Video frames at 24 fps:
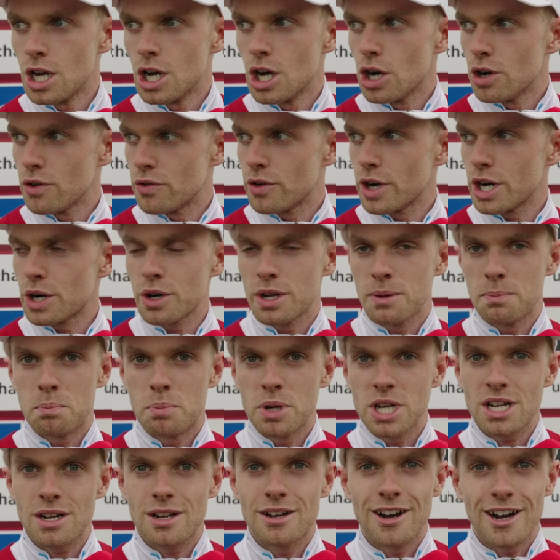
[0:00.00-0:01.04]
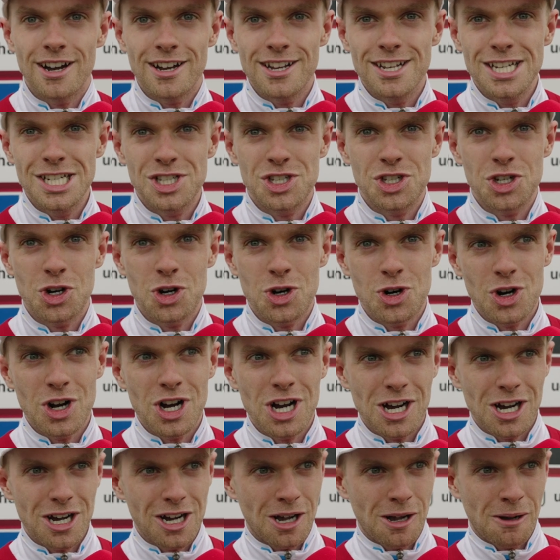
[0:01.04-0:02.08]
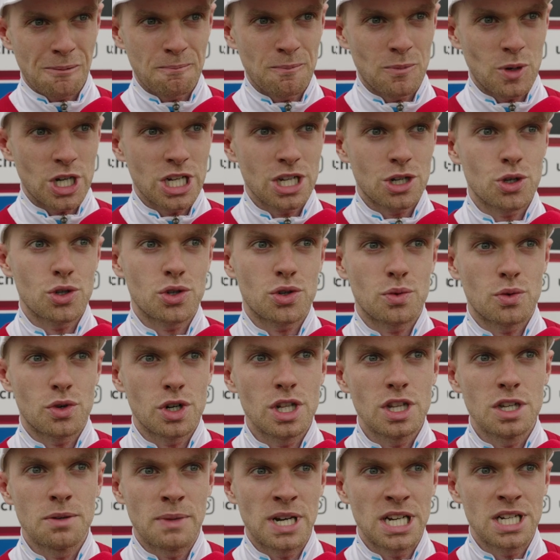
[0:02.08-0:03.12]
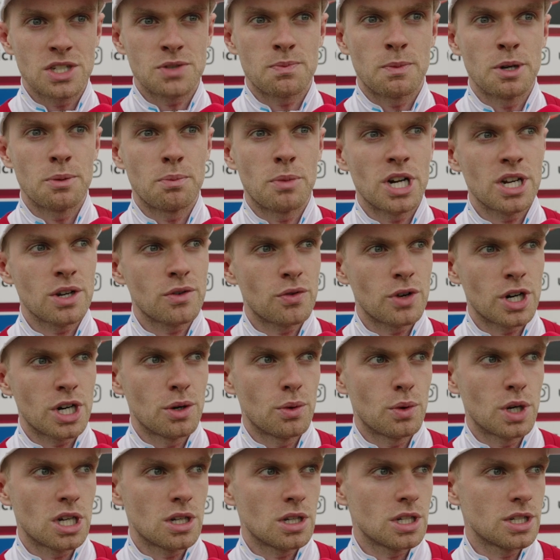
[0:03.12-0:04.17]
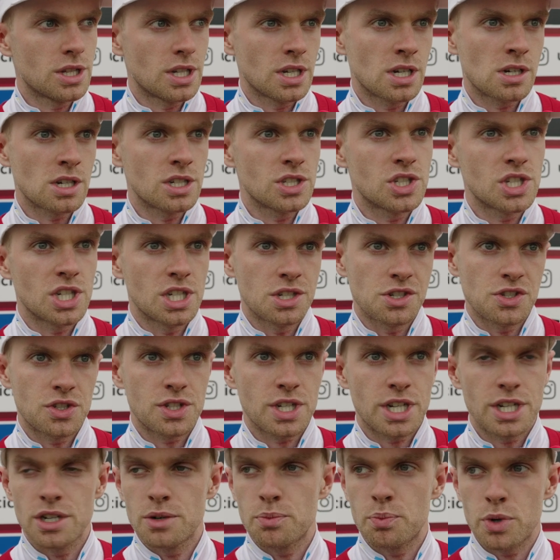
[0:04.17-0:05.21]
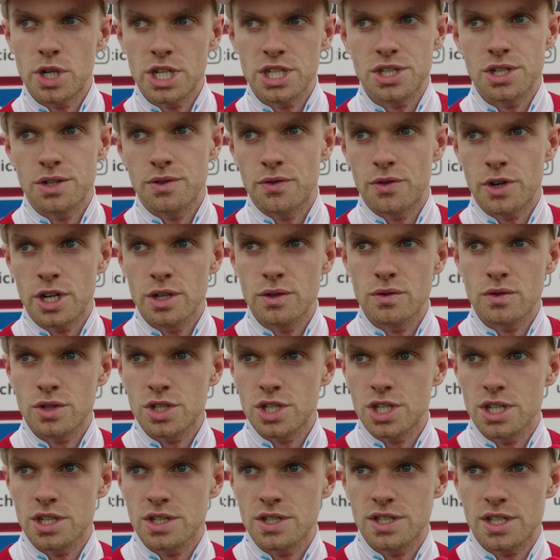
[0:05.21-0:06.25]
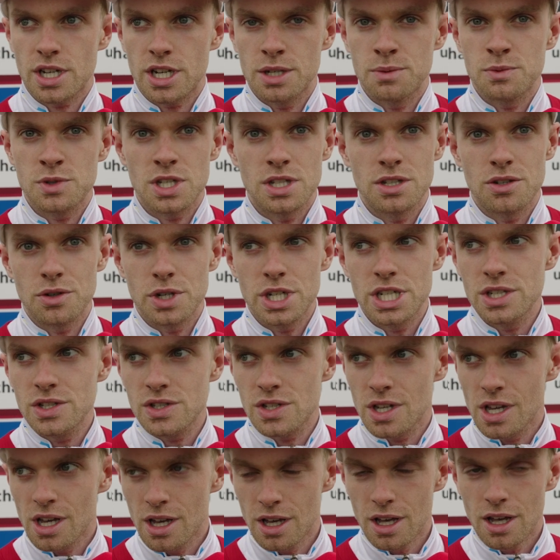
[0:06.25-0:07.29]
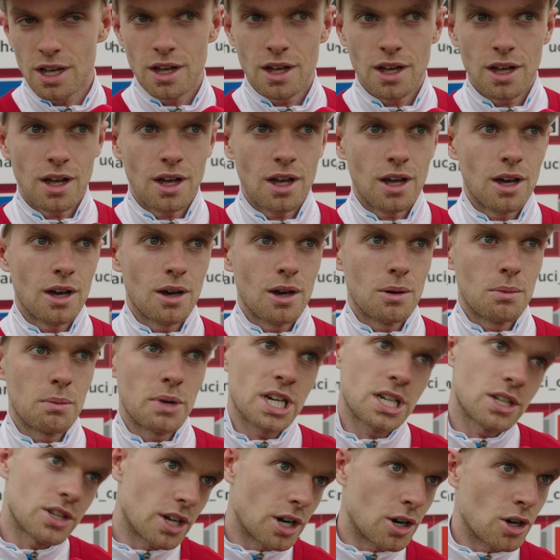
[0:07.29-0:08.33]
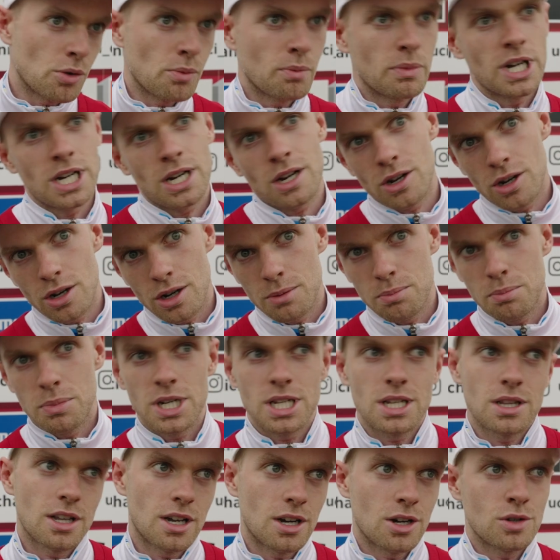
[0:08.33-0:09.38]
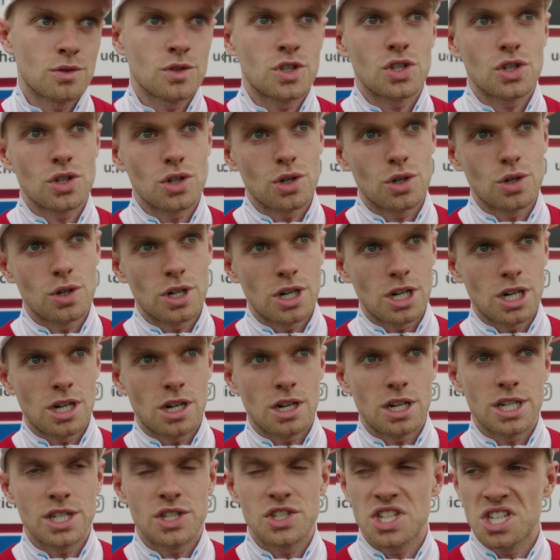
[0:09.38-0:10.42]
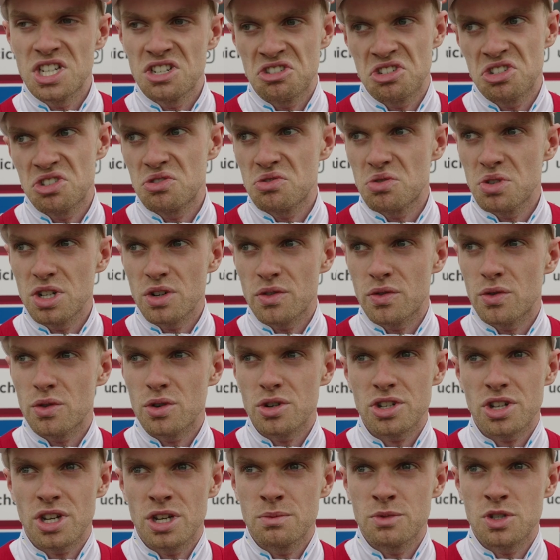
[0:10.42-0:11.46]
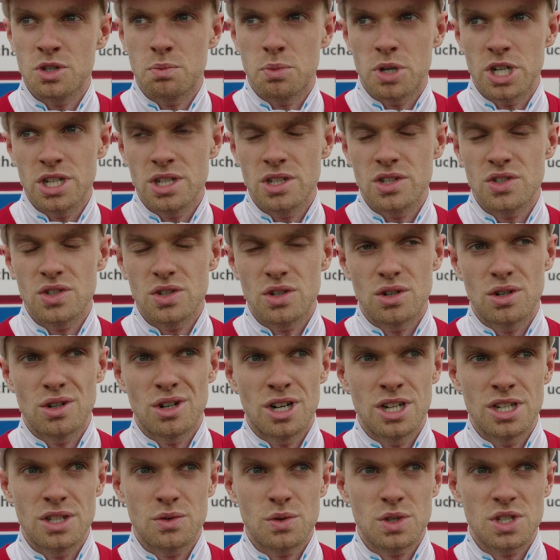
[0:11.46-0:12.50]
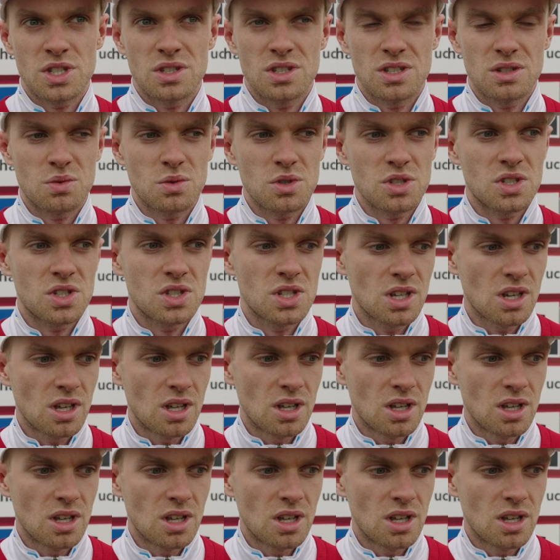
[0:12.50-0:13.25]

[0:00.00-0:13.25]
a very big guy, so um, I could really manage my bike very well. I think I changed tire pressure five or six times in the race. Back down, back up, back down. So uh, I changed three or four times a bike. So uh, it was, it was,